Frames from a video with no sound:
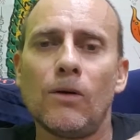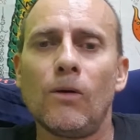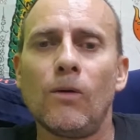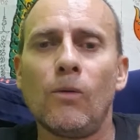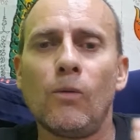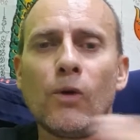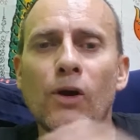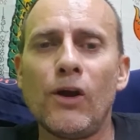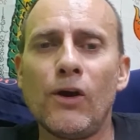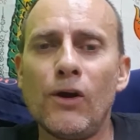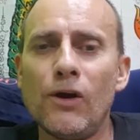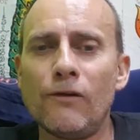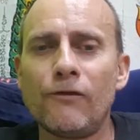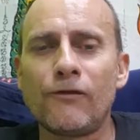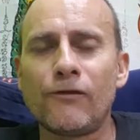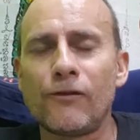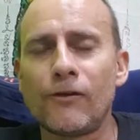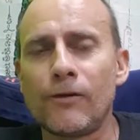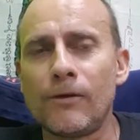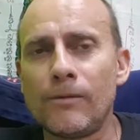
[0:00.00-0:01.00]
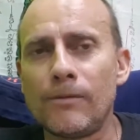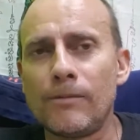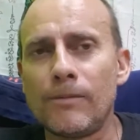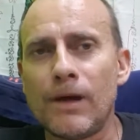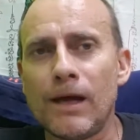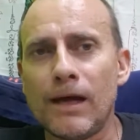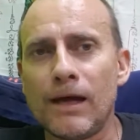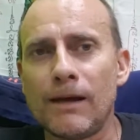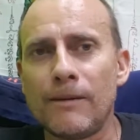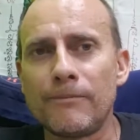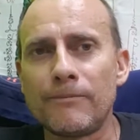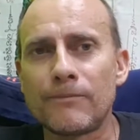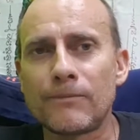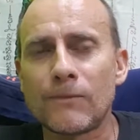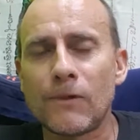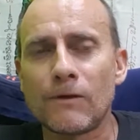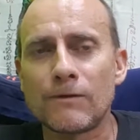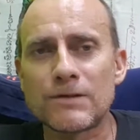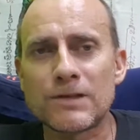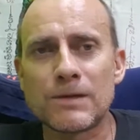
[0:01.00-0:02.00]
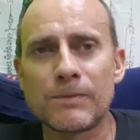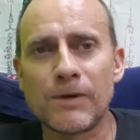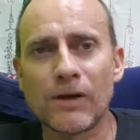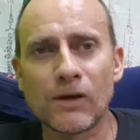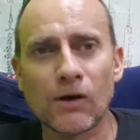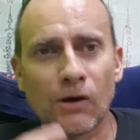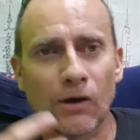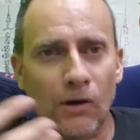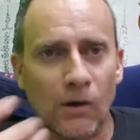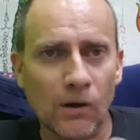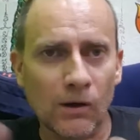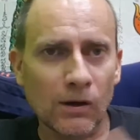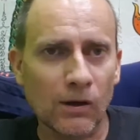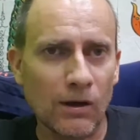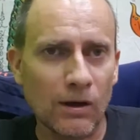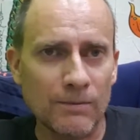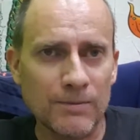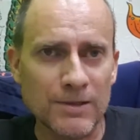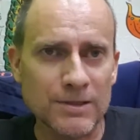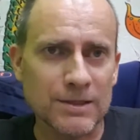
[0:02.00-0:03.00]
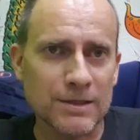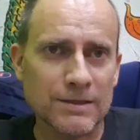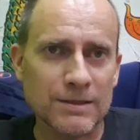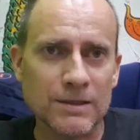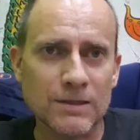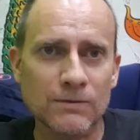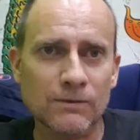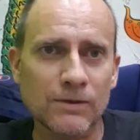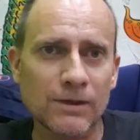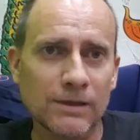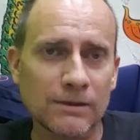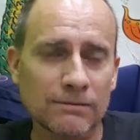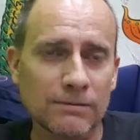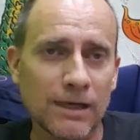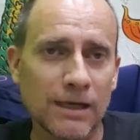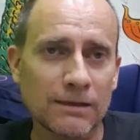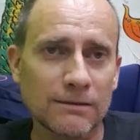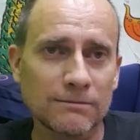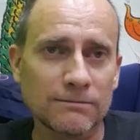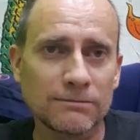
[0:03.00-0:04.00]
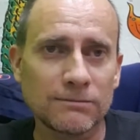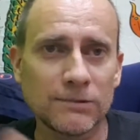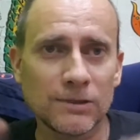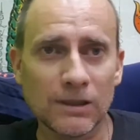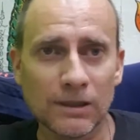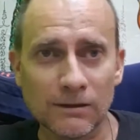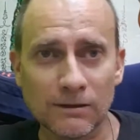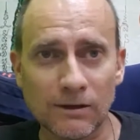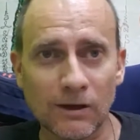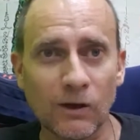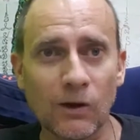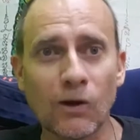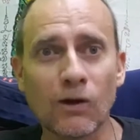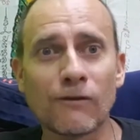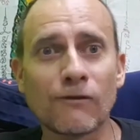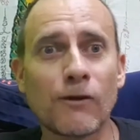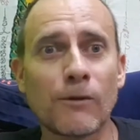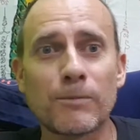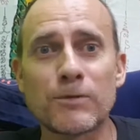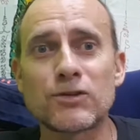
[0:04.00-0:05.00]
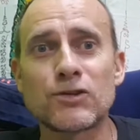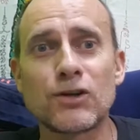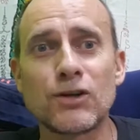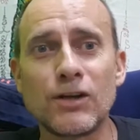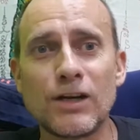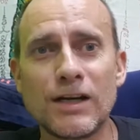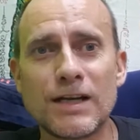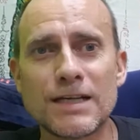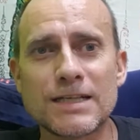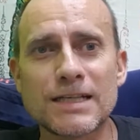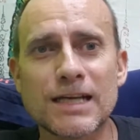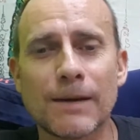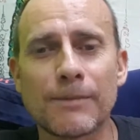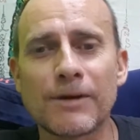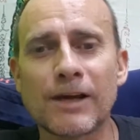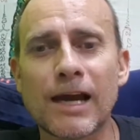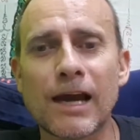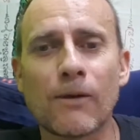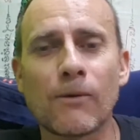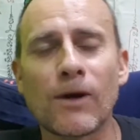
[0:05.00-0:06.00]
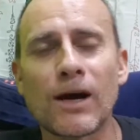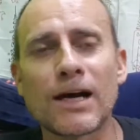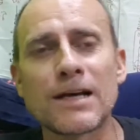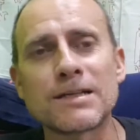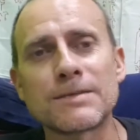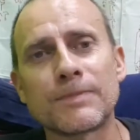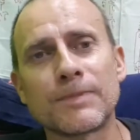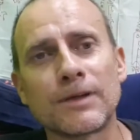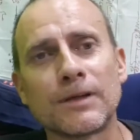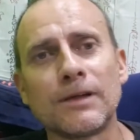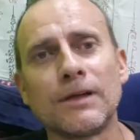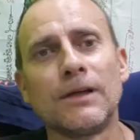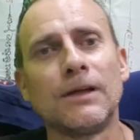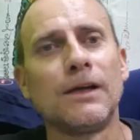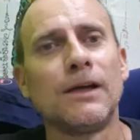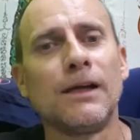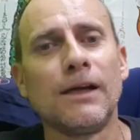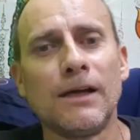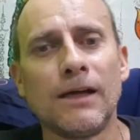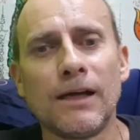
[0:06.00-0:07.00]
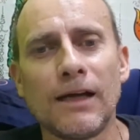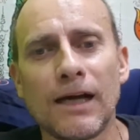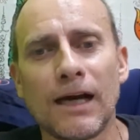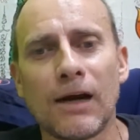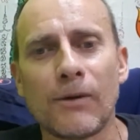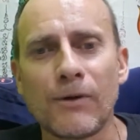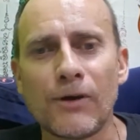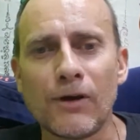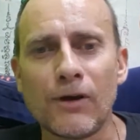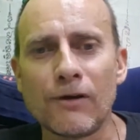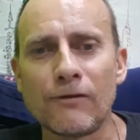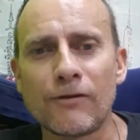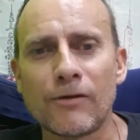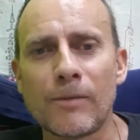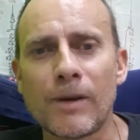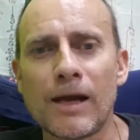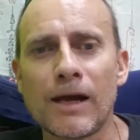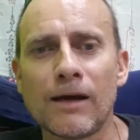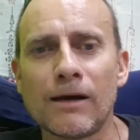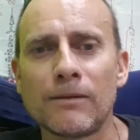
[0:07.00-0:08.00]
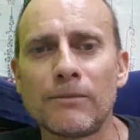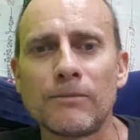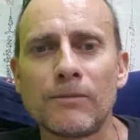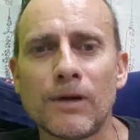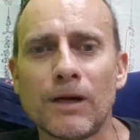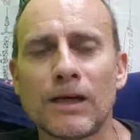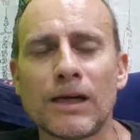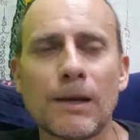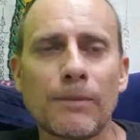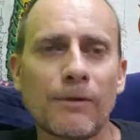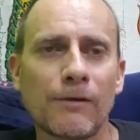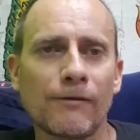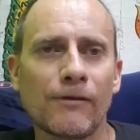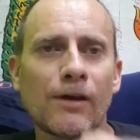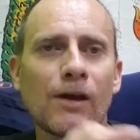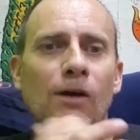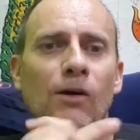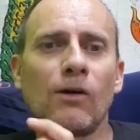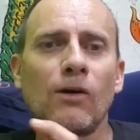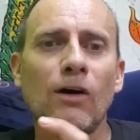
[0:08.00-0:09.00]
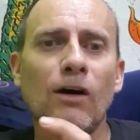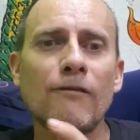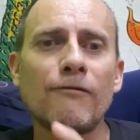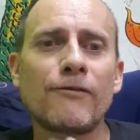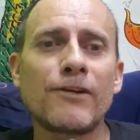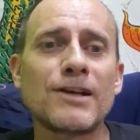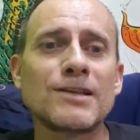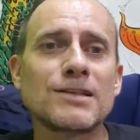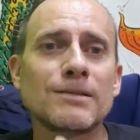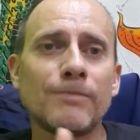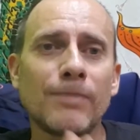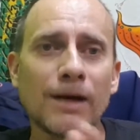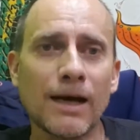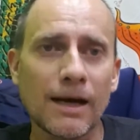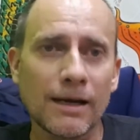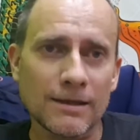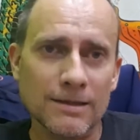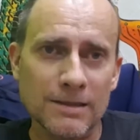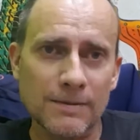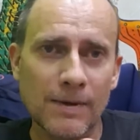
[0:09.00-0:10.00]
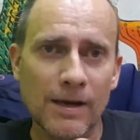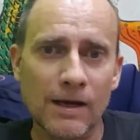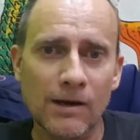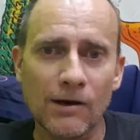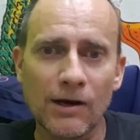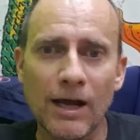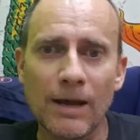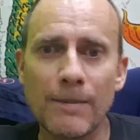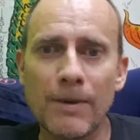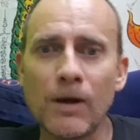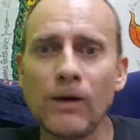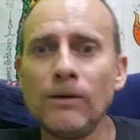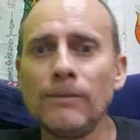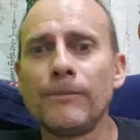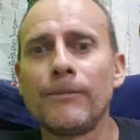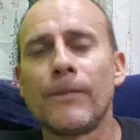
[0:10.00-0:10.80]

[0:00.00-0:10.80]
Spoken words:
we heard from obviously being on online businesses, we had a lot of opportunities coming our ways. But we heard from a couple of our online friends and partners about IML.